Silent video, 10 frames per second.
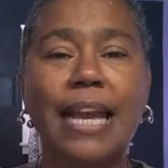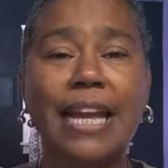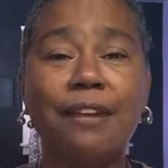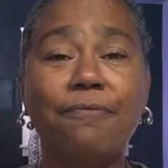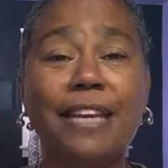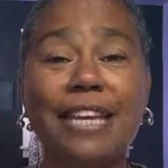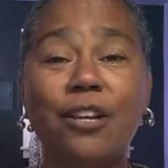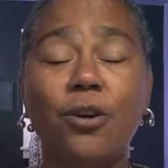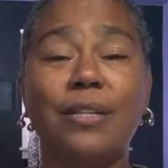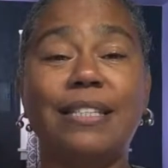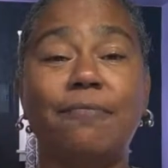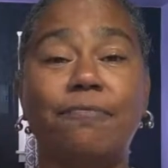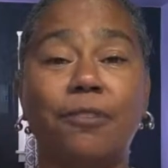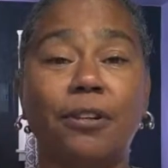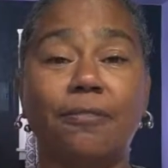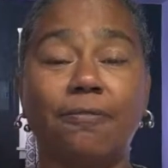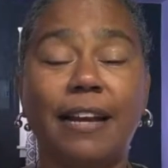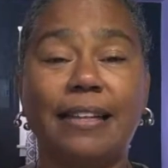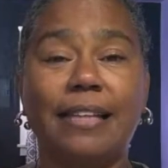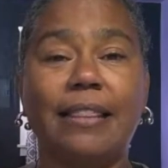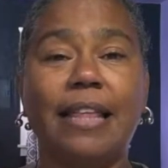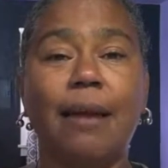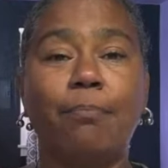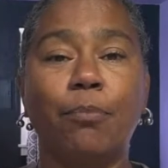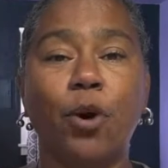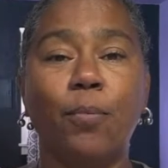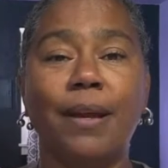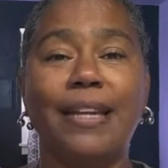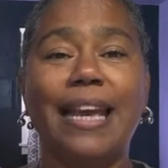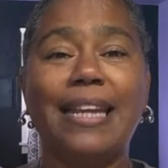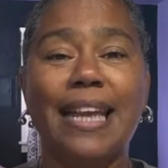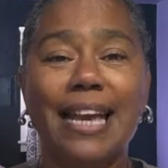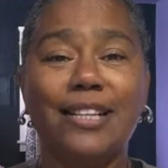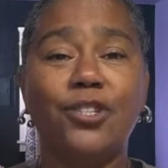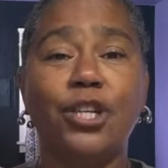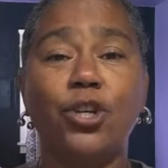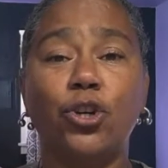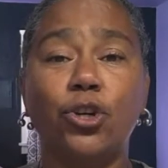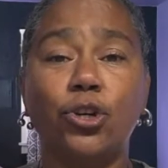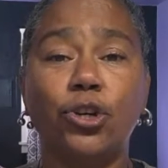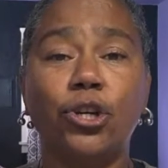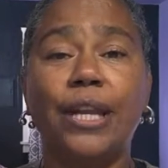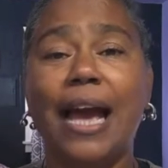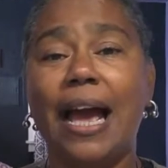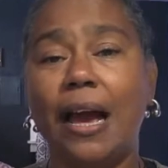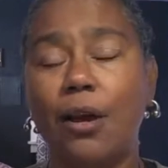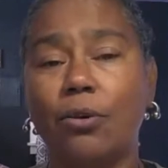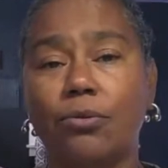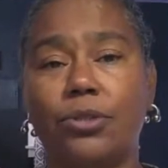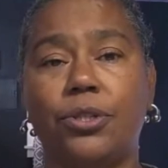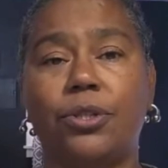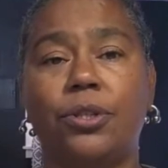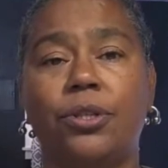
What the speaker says: And if ego is in full effect at that moment and edging good out